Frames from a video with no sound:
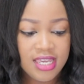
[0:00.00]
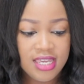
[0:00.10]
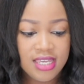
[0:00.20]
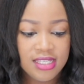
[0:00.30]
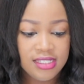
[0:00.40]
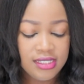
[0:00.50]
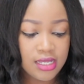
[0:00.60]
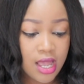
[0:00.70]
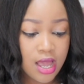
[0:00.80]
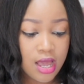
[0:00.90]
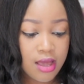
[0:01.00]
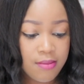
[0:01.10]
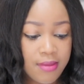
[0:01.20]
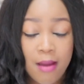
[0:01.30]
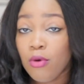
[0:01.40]
is
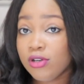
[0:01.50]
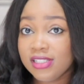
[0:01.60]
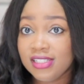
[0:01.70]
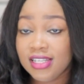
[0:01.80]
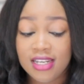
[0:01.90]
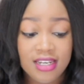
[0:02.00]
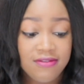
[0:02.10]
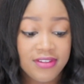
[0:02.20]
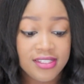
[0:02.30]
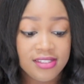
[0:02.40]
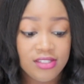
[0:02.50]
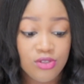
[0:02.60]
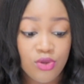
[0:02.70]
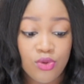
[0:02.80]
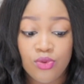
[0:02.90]
amoxicillin if it's, you
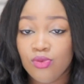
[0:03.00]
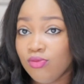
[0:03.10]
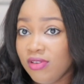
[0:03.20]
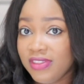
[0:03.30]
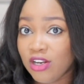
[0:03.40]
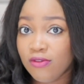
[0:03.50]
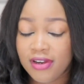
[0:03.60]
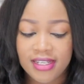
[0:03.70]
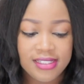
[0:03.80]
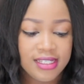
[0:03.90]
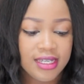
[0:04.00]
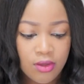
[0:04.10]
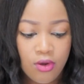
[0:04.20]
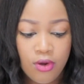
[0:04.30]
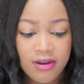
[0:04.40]
know, if they're not very sick.
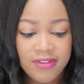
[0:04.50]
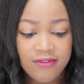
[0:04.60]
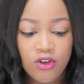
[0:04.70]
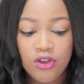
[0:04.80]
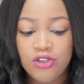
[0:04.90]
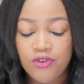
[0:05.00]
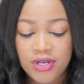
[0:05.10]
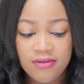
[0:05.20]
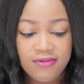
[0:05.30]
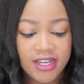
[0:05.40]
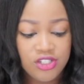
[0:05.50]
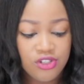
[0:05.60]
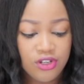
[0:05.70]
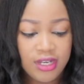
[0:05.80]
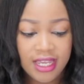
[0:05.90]
Or if they've got a urine
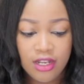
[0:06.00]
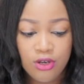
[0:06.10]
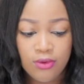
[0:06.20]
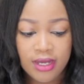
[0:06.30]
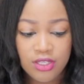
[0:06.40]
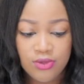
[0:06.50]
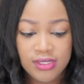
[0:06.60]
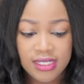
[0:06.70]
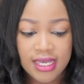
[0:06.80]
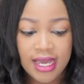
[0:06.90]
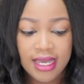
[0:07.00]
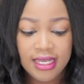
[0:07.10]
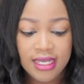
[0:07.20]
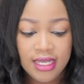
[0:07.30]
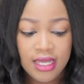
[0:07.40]
infection, like a lower
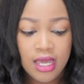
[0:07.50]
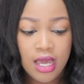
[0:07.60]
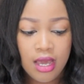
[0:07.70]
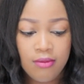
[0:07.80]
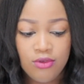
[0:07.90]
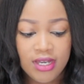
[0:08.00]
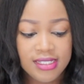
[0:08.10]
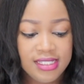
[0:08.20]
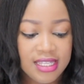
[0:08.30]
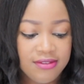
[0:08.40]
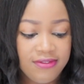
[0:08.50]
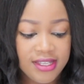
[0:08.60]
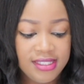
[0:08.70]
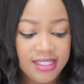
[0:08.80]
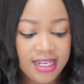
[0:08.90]
UTI, you can see that the
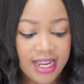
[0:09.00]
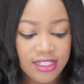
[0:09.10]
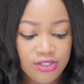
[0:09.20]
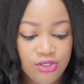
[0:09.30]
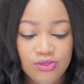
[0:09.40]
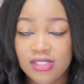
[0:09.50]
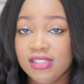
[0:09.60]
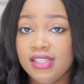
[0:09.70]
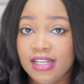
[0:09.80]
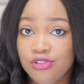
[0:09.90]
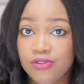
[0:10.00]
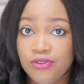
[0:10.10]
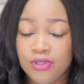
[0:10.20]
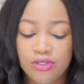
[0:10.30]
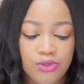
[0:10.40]
first thing they like to use is
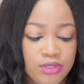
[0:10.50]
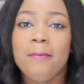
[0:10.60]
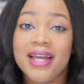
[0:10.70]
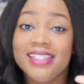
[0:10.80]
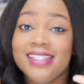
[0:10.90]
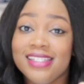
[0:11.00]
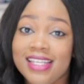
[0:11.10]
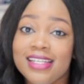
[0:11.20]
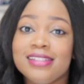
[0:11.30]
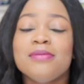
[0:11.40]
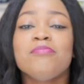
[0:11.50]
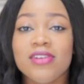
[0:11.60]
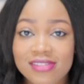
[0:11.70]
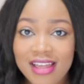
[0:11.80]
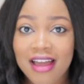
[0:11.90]
nitrofurantoin. My sixth
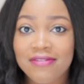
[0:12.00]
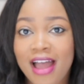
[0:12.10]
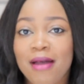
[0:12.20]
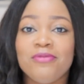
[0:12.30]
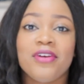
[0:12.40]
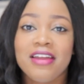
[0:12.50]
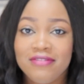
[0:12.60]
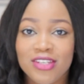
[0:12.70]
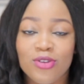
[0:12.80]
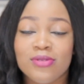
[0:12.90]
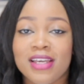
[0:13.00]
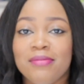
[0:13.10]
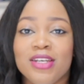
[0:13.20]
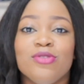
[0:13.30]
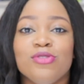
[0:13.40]
must-have app for every doctor and
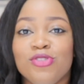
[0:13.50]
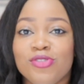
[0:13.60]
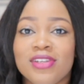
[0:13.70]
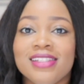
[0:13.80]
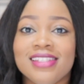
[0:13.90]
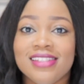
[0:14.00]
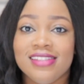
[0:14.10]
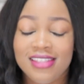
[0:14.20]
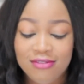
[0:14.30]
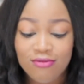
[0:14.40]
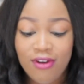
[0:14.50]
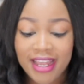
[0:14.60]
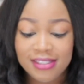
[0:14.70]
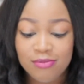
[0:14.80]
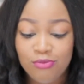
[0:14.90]
medical student is the
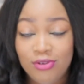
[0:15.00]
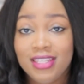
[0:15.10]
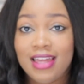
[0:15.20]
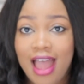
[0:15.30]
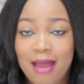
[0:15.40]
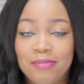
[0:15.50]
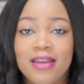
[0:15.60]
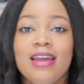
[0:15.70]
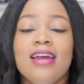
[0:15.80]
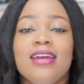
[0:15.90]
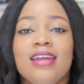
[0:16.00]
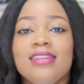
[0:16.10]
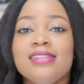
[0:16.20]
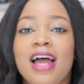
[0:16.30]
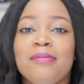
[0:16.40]
Right Breathe app. Now
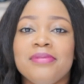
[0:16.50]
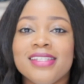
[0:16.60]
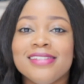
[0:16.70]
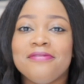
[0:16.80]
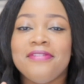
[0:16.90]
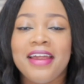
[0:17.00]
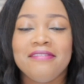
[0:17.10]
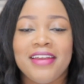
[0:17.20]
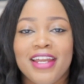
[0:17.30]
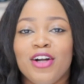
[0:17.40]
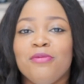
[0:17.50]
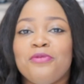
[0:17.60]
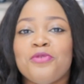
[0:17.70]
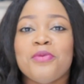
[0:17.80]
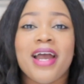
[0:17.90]
this app is very, very
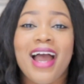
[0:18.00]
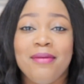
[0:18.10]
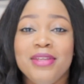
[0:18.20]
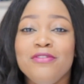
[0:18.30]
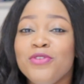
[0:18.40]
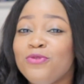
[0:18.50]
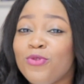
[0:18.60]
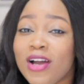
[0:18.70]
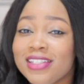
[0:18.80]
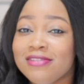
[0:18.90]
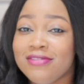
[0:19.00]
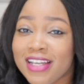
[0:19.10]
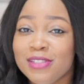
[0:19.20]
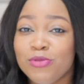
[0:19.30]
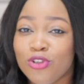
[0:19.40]
helpful. I mean, if you've worked a
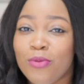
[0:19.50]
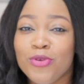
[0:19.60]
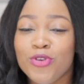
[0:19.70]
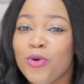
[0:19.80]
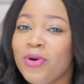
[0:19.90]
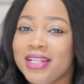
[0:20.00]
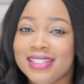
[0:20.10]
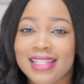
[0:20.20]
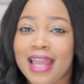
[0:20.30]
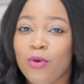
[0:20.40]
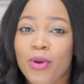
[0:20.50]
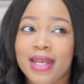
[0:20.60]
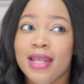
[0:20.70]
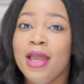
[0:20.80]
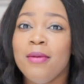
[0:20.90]
resp job, you know what it's like
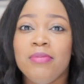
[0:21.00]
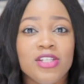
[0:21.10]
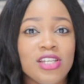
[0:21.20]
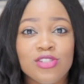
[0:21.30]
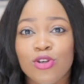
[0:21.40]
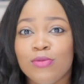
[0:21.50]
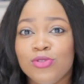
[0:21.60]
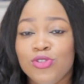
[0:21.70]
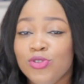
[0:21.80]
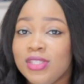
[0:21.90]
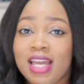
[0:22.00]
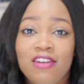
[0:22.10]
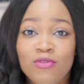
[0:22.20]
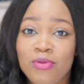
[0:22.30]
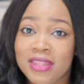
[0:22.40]
when patients come to you, they
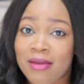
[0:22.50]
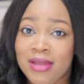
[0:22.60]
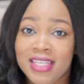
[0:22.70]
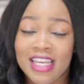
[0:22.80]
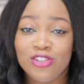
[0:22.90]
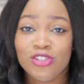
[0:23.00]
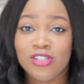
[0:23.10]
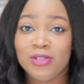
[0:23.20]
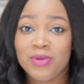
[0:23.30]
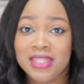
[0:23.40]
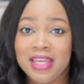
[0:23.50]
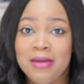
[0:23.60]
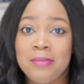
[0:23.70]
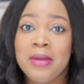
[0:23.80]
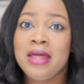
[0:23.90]
haven't brought their medications in with
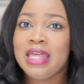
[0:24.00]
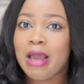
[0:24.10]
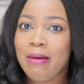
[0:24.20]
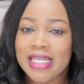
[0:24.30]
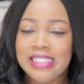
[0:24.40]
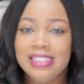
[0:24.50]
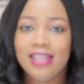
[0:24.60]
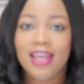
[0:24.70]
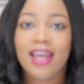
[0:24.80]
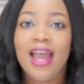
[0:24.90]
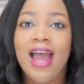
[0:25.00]
them, they're quite sick,